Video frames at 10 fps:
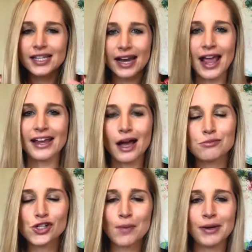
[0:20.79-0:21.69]
Today, I'm
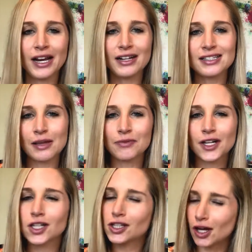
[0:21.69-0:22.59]
jumping into something
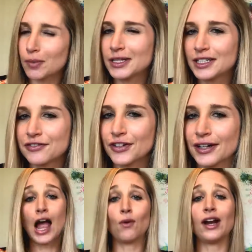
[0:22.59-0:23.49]
a little bit different.
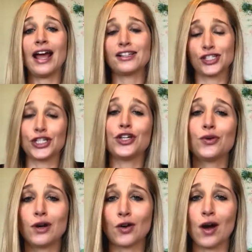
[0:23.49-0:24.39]
I wanna ask
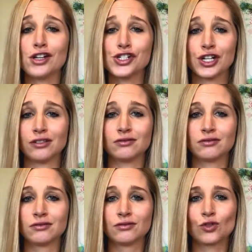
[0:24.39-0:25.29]
you a question
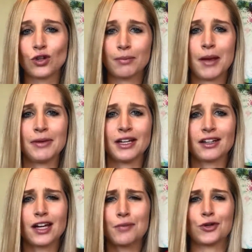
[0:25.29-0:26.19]
or maybe a
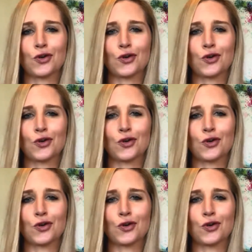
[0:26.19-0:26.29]
couple